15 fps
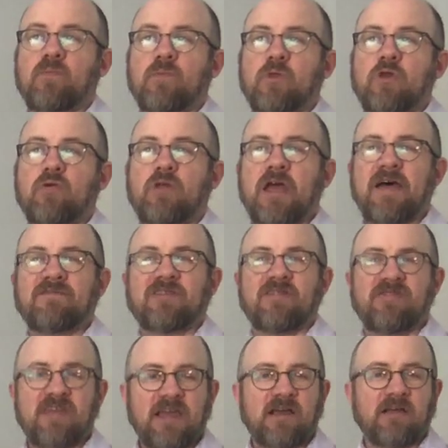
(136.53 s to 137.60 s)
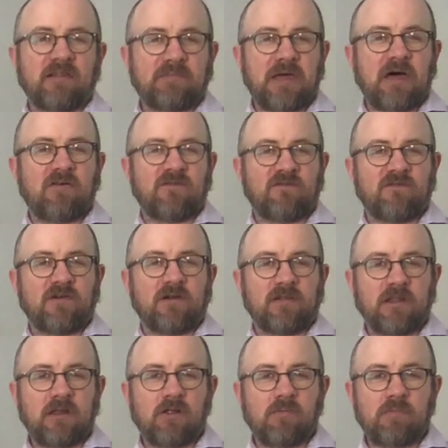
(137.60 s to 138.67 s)
you'd have to think about for a
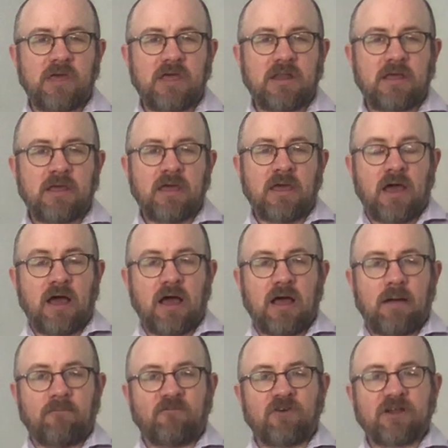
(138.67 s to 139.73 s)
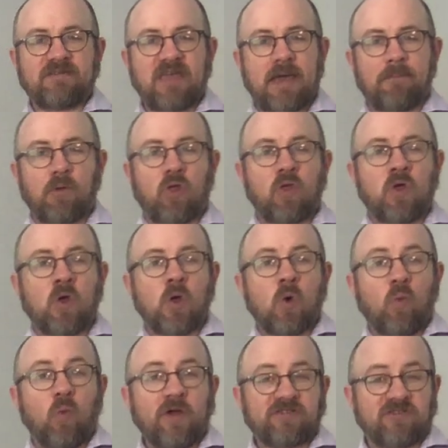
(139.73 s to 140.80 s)
little bit. For example,
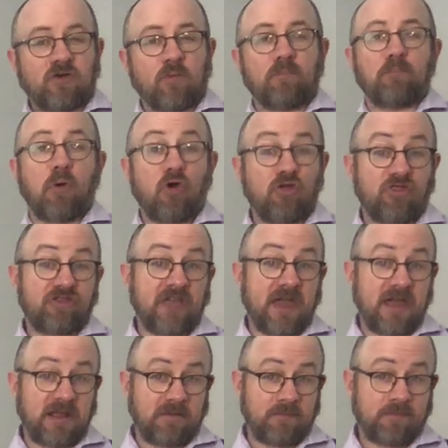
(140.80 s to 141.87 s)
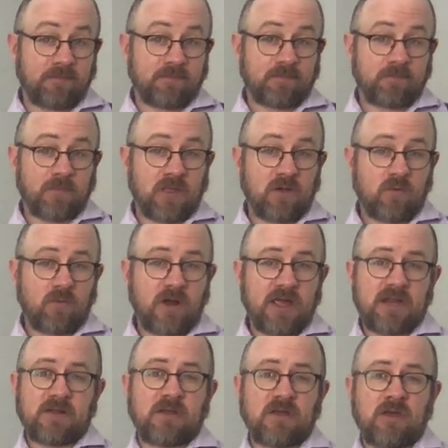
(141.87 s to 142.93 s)
what's your birthday,
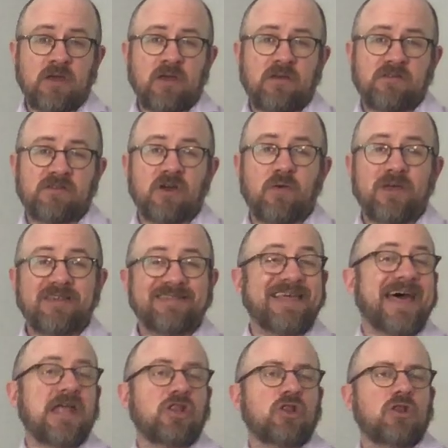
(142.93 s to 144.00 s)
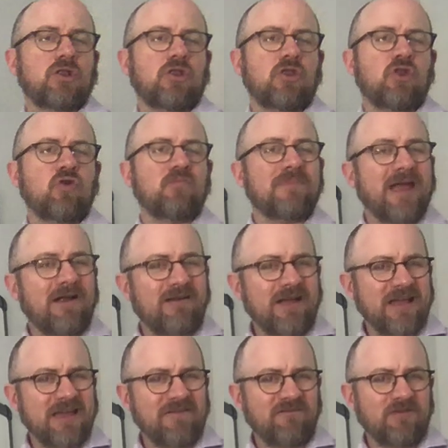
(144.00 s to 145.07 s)
right? So is that
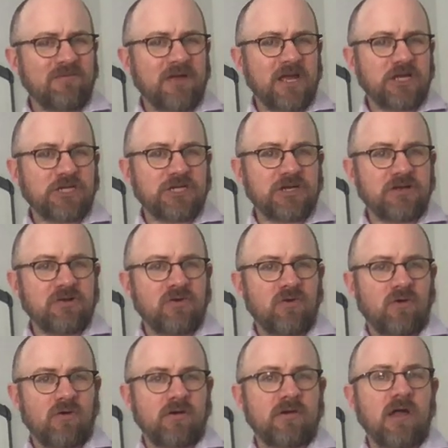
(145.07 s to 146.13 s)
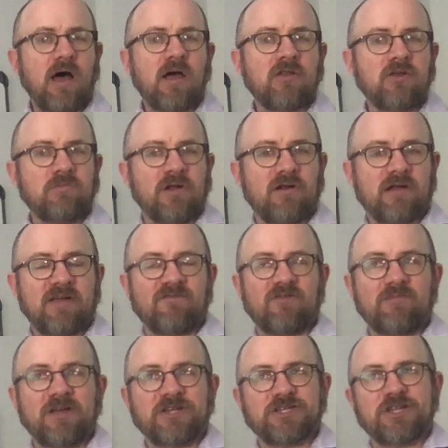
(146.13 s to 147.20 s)
numeric information or non-numeric
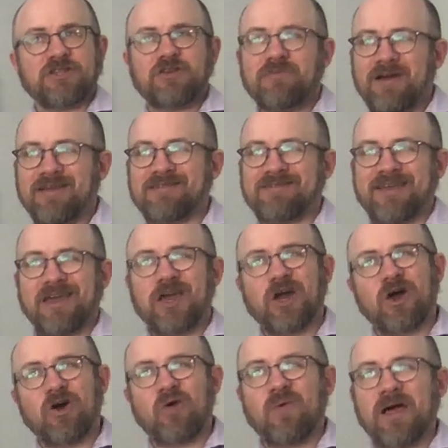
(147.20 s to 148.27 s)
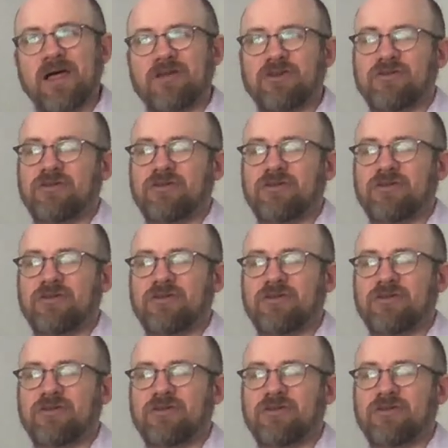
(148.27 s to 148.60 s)
information? You might say, oh, well,